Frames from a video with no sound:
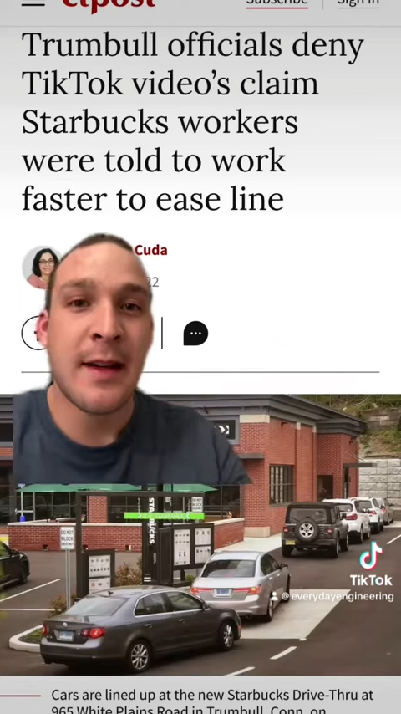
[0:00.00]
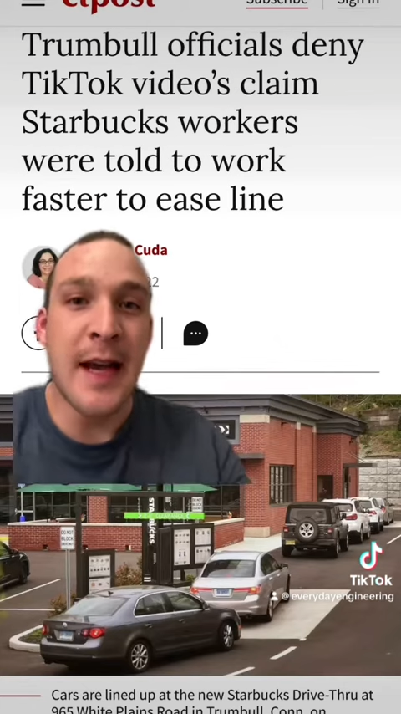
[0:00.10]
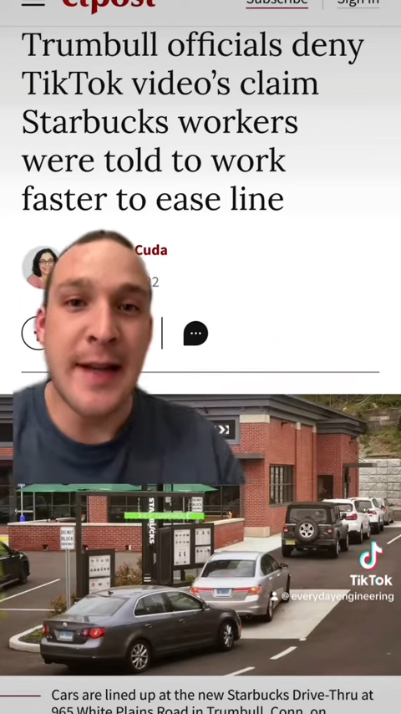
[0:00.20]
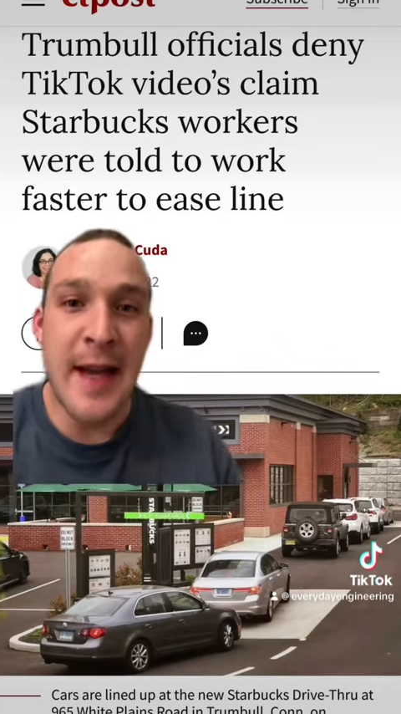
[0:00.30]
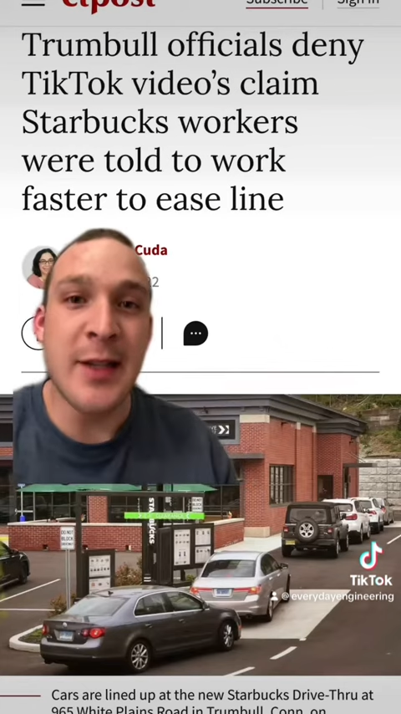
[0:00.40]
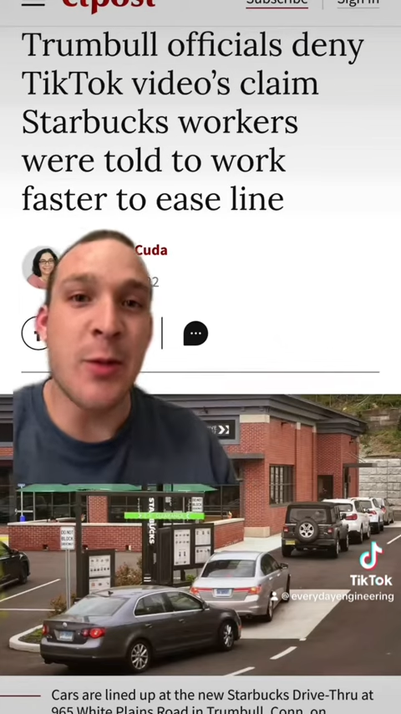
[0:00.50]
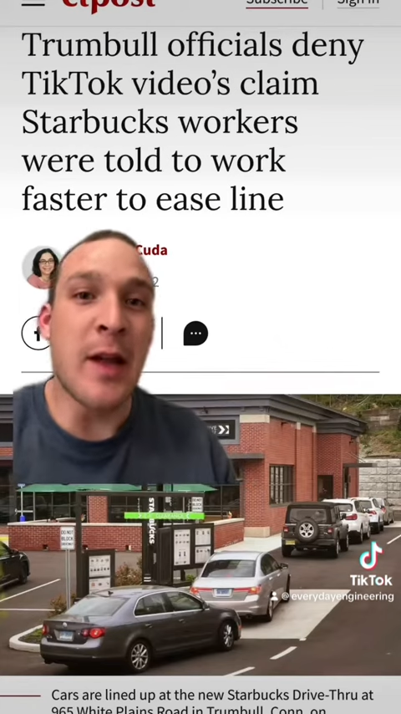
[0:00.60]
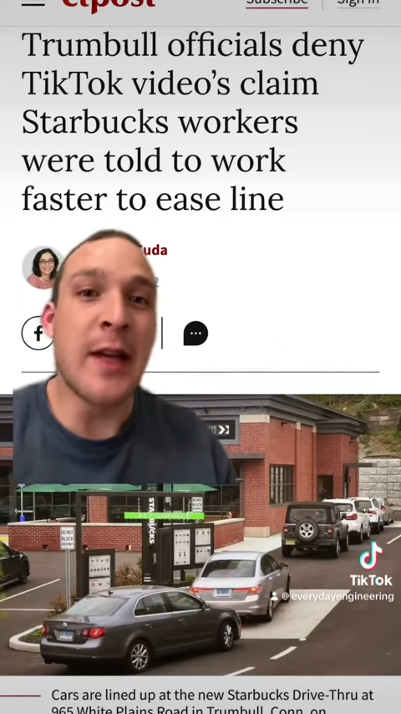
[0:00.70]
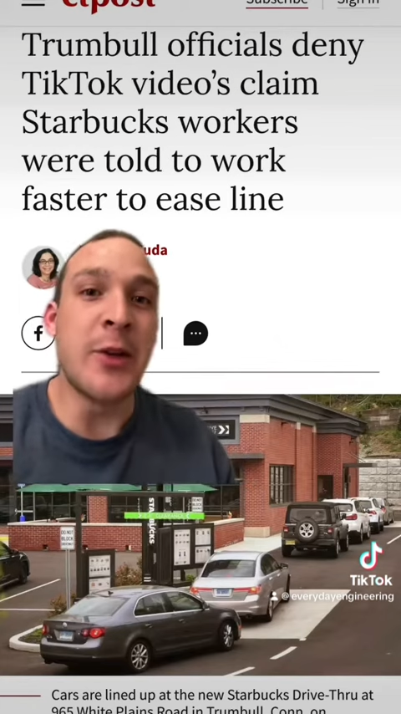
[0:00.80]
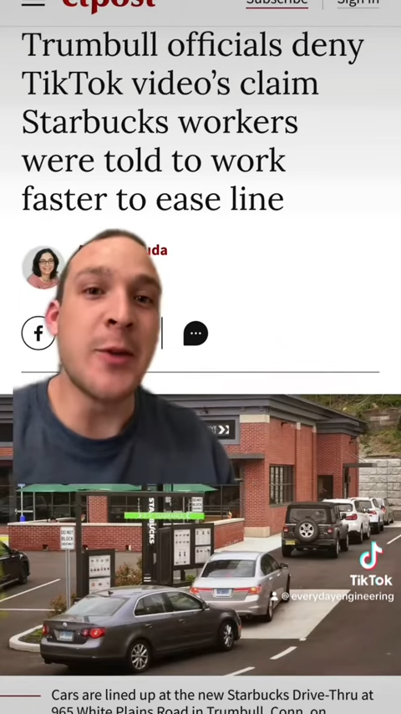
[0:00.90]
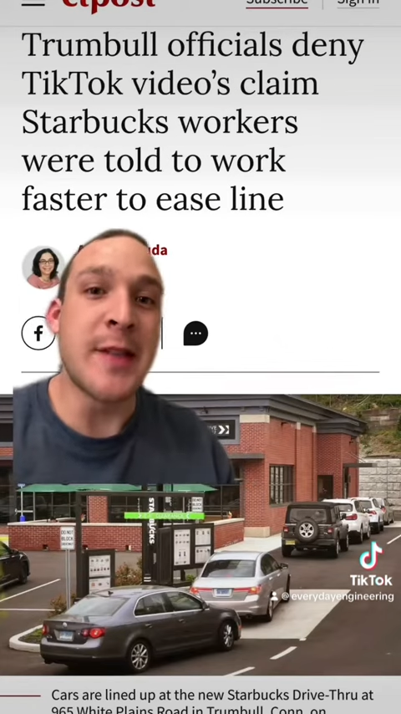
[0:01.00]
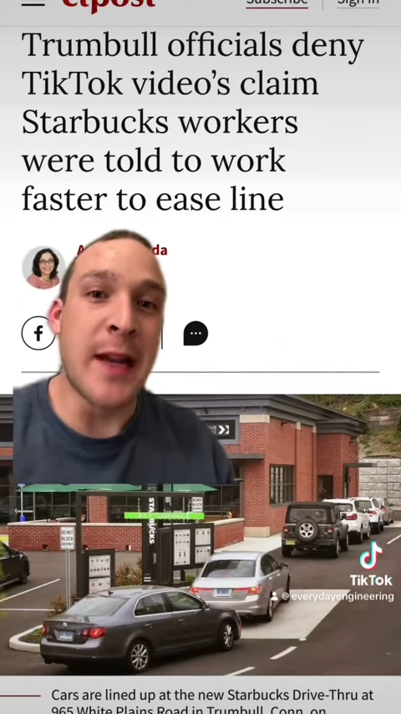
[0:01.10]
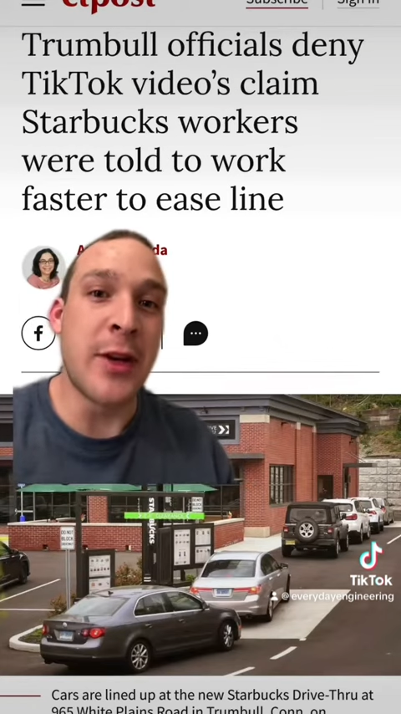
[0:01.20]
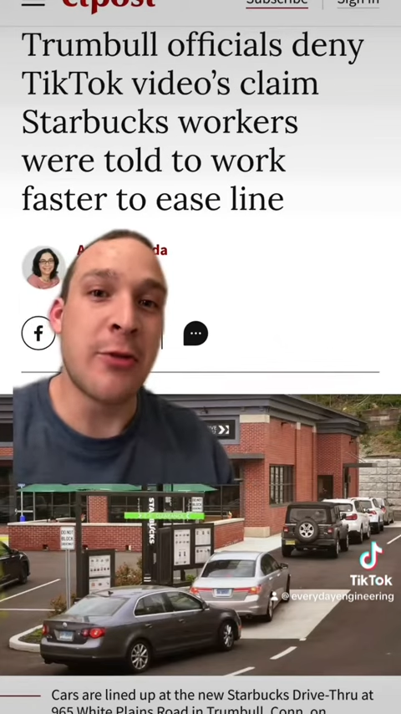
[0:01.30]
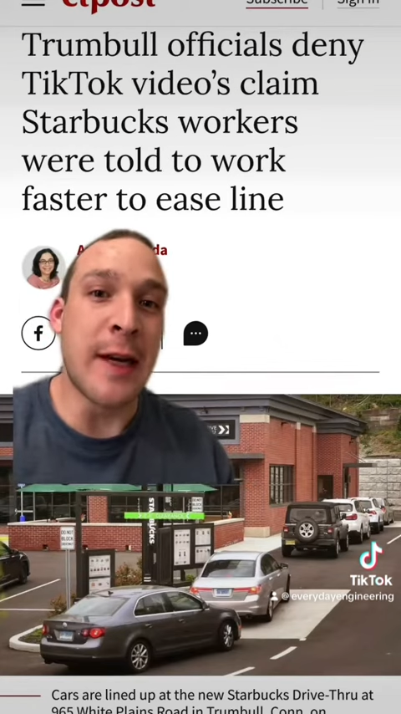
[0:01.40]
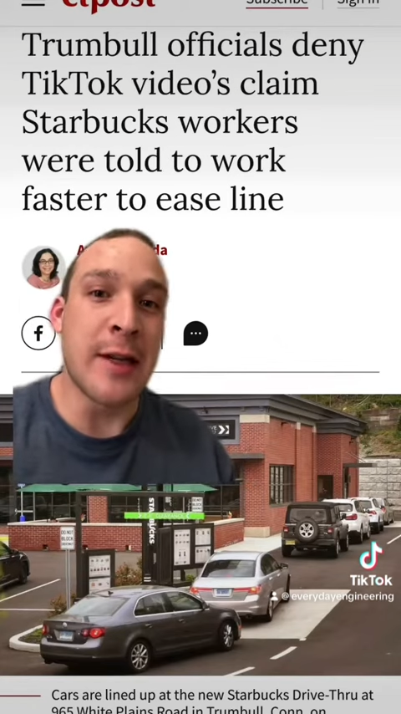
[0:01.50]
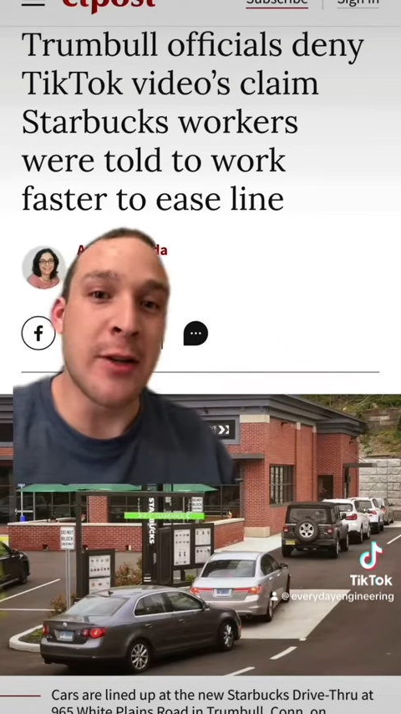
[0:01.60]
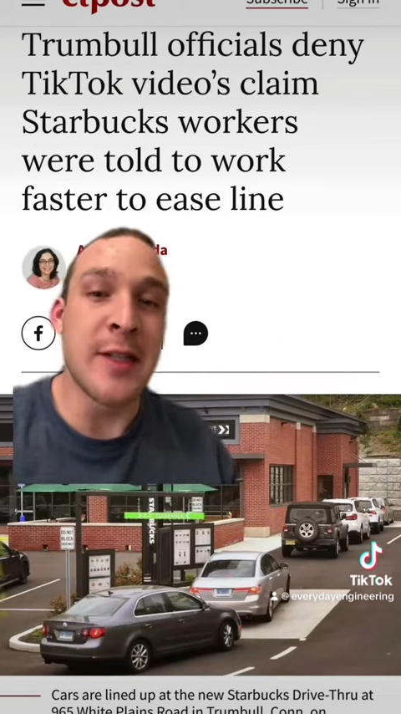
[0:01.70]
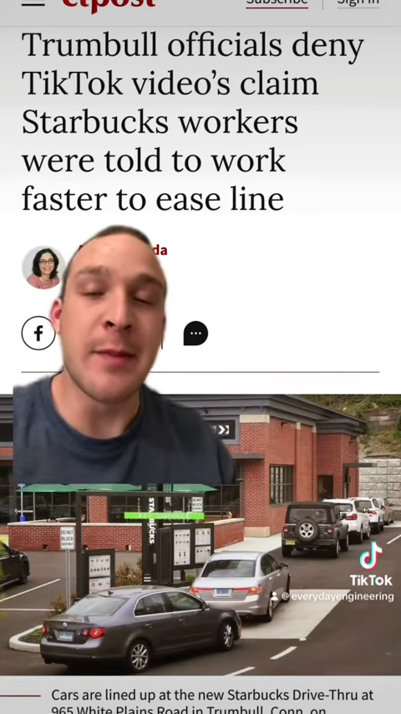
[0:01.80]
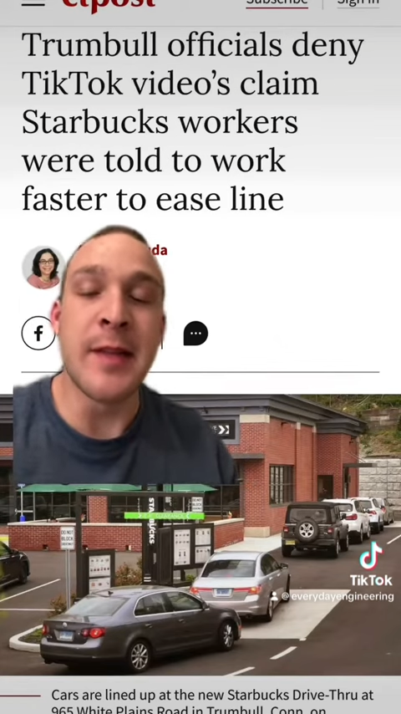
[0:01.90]
And yes, while I do stand corrected on
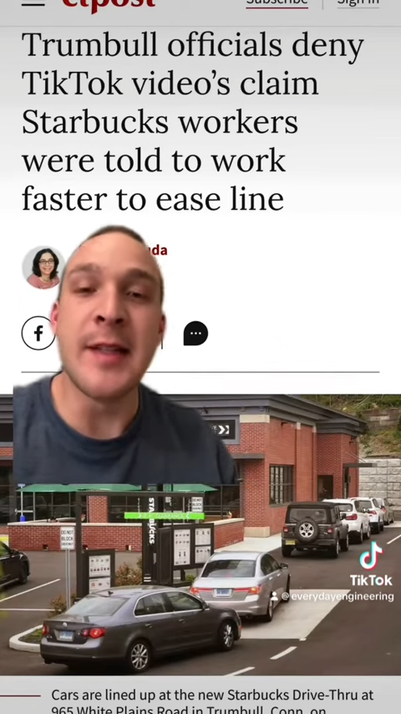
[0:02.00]
some of the